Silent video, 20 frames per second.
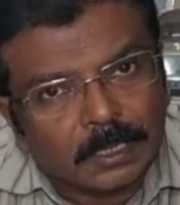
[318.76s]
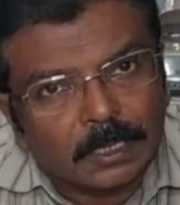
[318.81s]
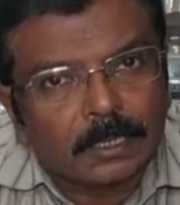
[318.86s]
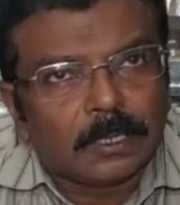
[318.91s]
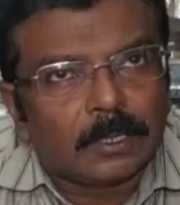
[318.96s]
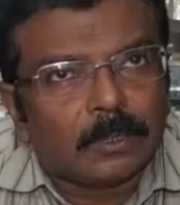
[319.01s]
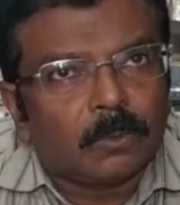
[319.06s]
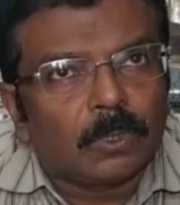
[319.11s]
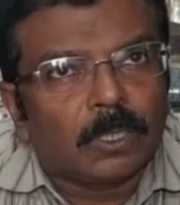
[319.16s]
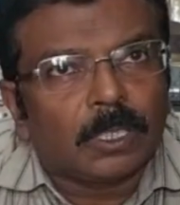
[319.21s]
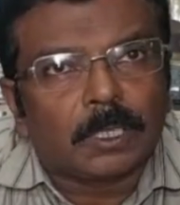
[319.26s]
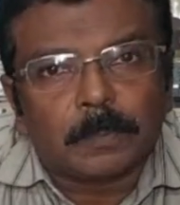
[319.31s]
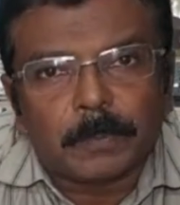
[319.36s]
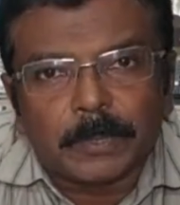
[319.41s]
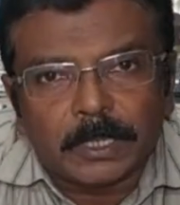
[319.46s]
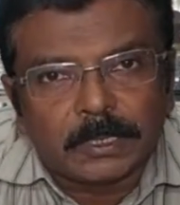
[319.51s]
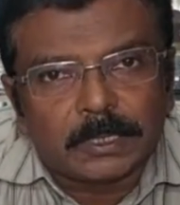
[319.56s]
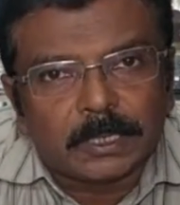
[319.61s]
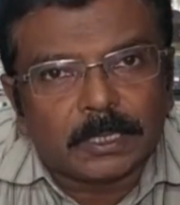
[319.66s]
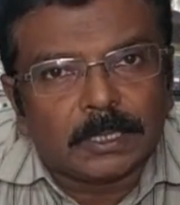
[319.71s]
like,
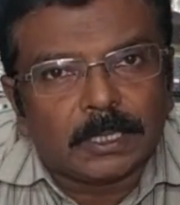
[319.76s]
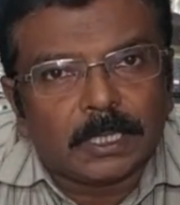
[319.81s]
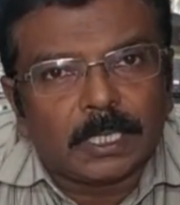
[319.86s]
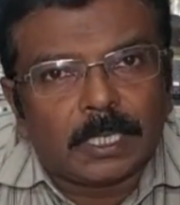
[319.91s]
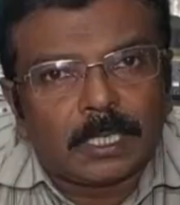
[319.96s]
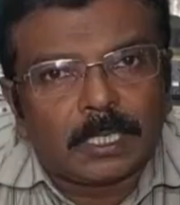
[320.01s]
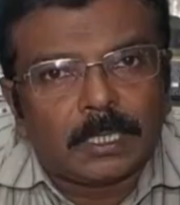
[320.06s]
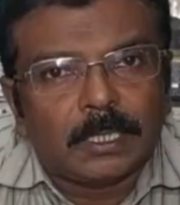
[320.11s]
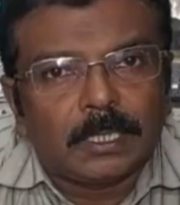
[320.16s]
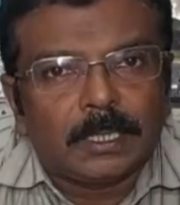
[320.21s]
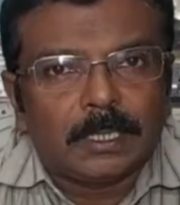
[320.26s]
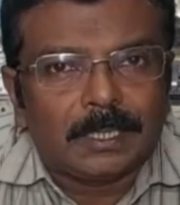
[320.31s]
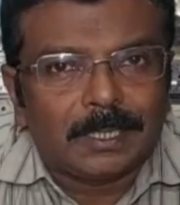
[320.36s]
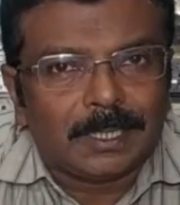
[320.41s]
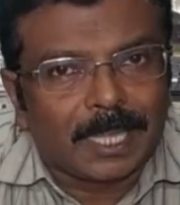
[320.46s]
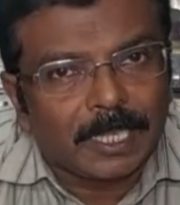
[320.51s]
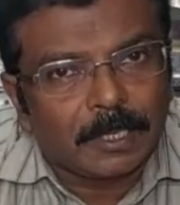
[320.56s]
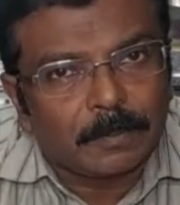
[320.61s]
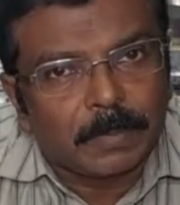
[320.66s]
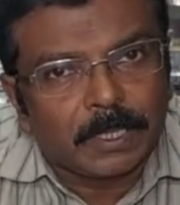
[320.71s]
comment, and share.
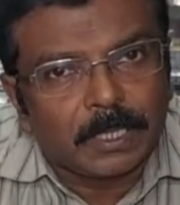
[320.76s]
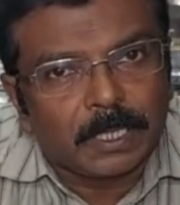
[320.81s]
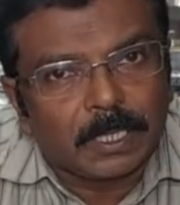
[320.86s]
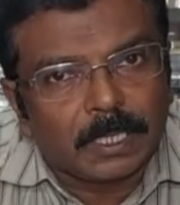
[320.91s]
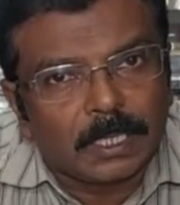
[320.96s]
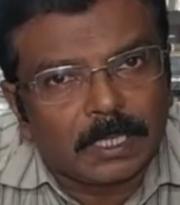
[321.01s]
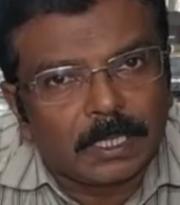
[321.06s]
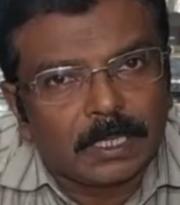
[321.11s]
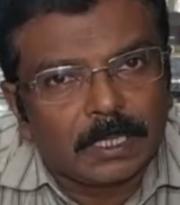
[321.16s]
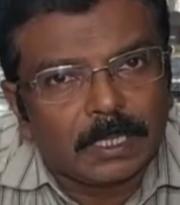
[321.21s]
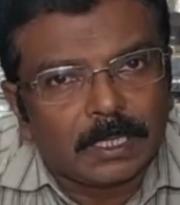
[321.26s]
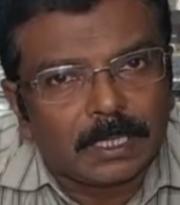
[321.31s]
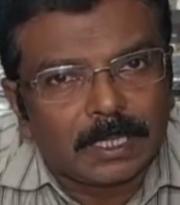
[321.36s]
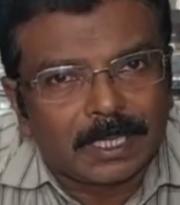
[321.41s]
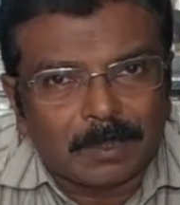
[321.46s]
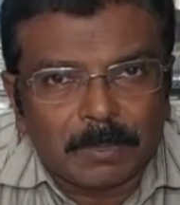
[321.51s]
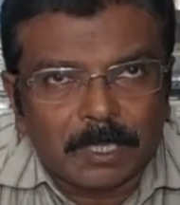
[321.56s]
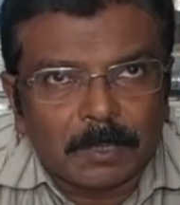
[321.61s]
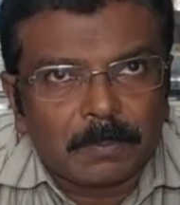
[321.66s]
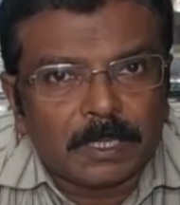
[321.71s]
If you feel
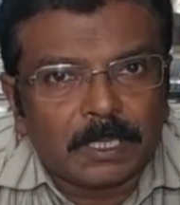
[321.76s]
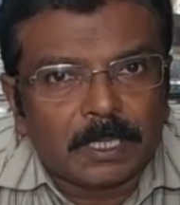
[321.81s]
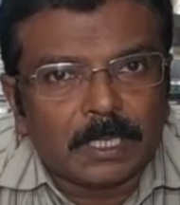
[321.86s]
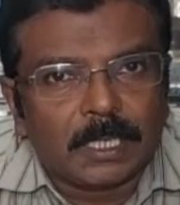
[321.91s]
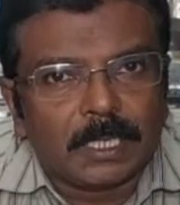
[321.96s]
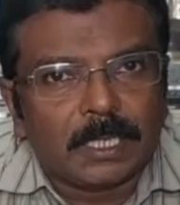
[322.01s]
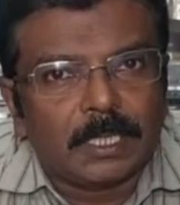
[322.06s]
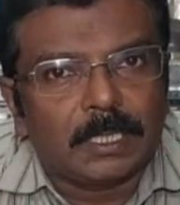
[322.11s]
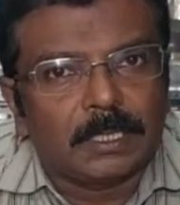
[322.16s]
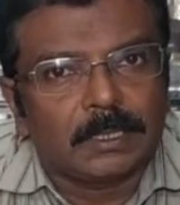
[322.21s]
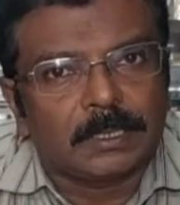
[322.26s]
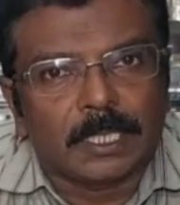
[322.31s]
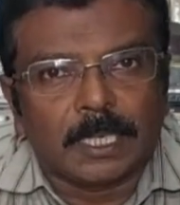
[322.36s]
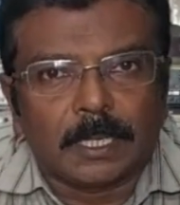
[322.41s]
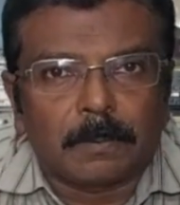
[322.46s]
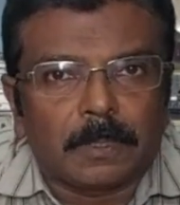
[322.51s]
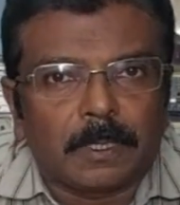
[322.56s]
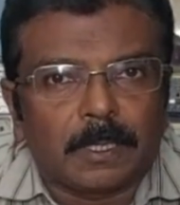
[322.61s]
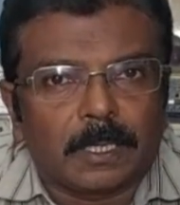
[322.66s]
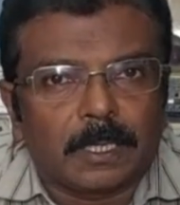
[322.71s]
anything is missing,
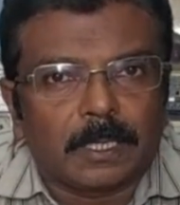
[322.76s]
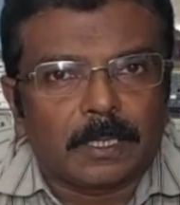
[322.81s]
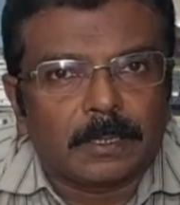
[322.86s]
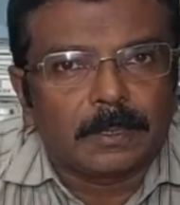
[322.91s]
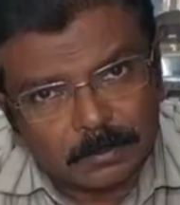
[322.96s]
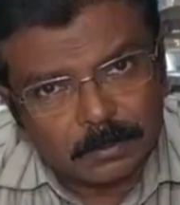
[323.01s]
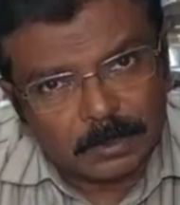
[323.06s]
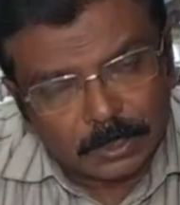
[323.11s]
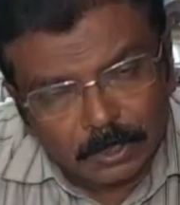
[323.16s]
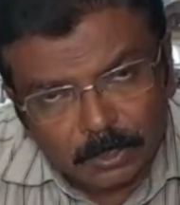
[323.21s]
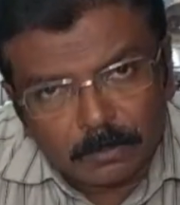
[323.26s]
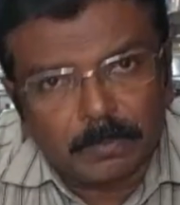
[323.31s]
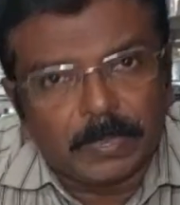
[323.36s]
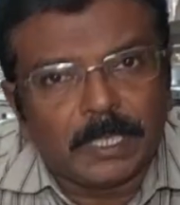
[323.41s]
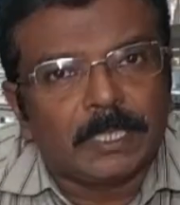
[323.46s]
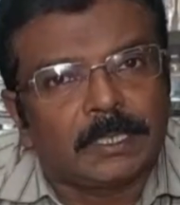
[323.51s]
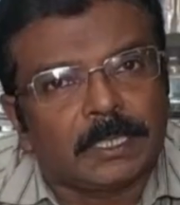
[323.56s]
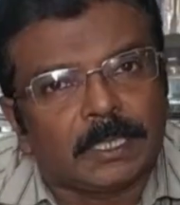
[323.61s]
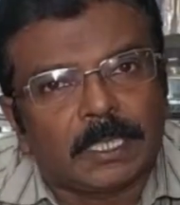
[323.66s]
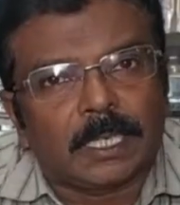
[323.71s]
please leave
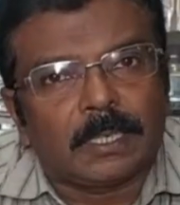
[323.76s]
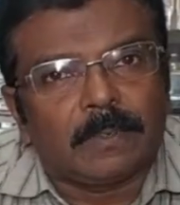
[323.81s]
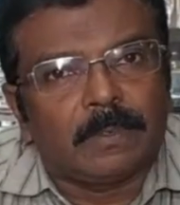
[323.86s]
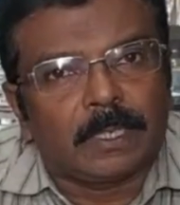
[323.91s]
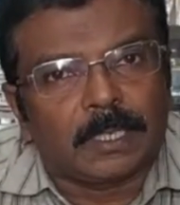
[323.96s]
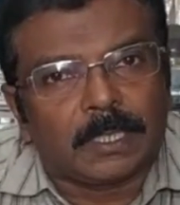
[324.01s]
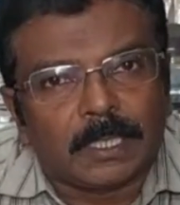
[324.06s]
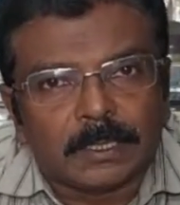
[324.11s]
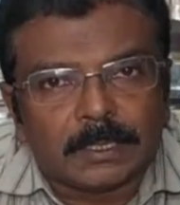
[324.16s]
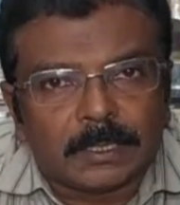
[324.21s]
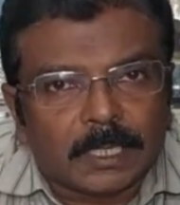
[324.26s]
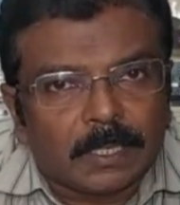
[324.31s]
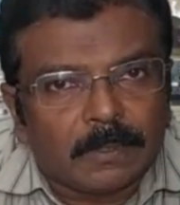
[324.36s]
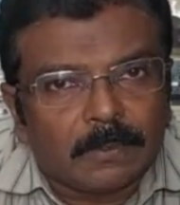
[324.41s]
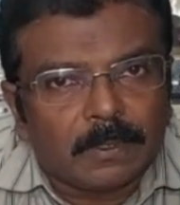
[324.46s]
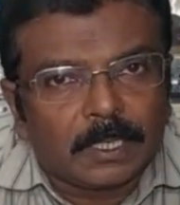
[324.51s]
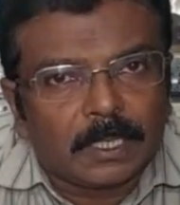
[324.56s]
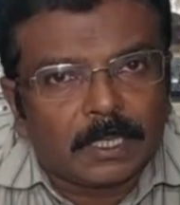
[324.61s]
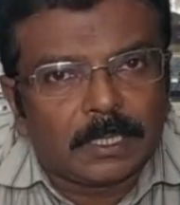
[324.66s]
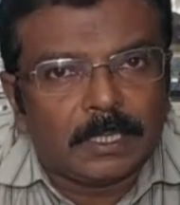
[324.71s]
a comment,
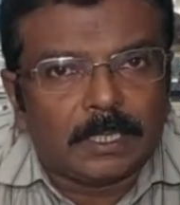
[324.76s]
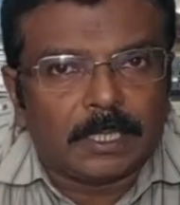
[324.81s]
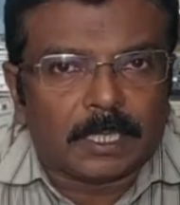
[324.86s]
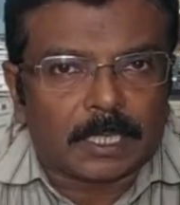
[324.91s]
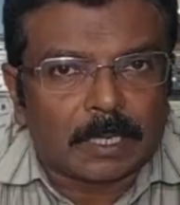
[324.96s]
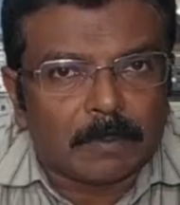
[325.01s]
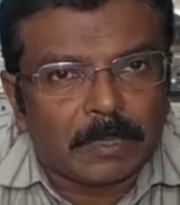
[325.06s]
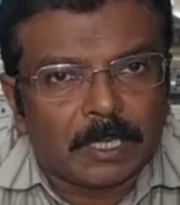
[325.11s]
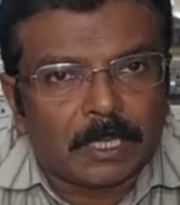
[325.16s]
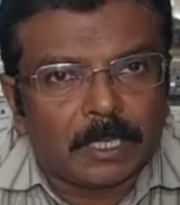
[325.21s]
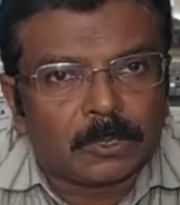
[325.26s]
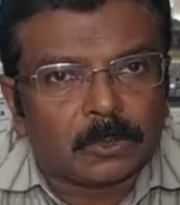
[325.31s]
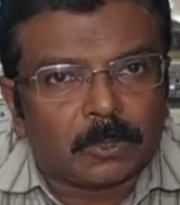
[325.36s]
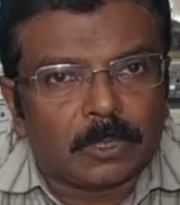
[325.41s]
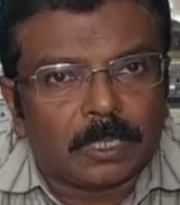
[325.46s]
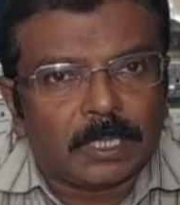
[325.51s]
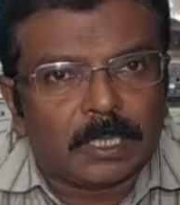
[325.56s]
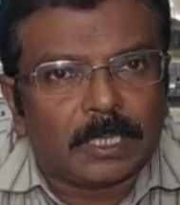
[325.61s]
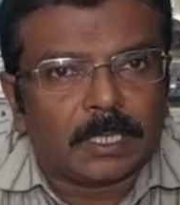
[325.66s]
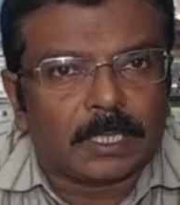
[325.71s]
and I will include
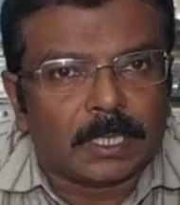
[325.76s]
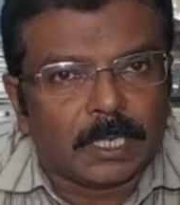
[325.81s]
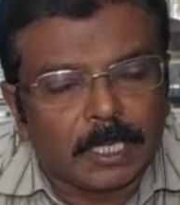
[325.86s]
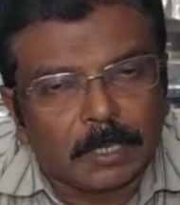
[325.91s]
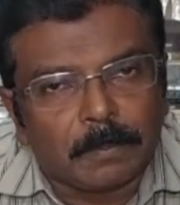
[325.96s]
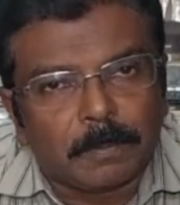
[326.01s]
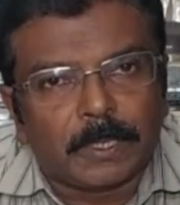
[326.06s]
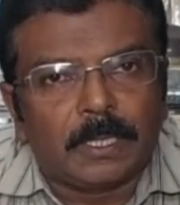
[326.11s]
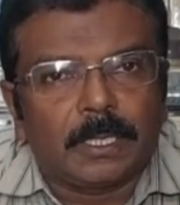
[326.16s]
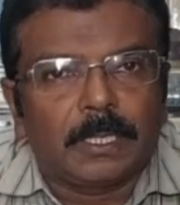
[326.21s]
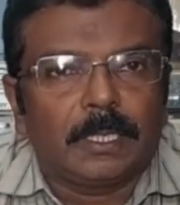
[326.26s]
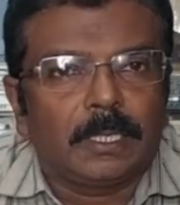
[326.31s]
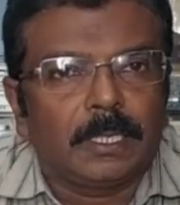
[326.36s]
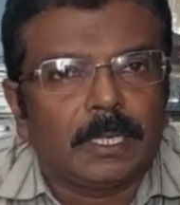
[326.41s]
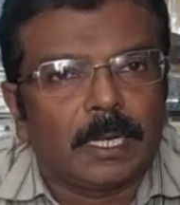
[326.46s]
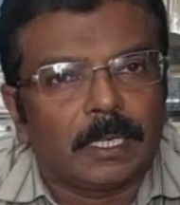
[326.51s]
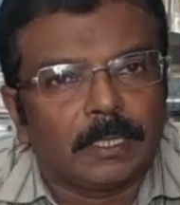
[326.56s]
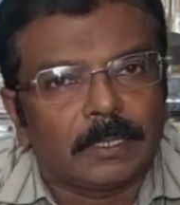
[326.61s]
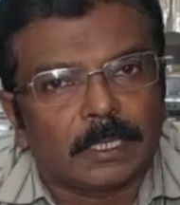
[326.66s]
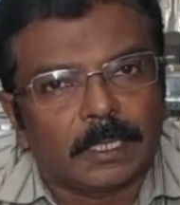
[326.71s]
it in the next
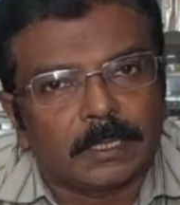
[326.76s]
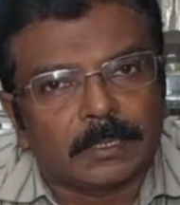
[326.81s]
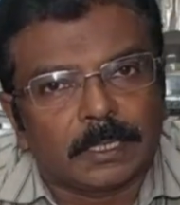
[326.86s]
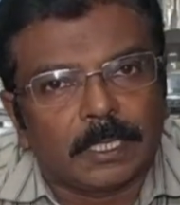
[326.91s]
lesson.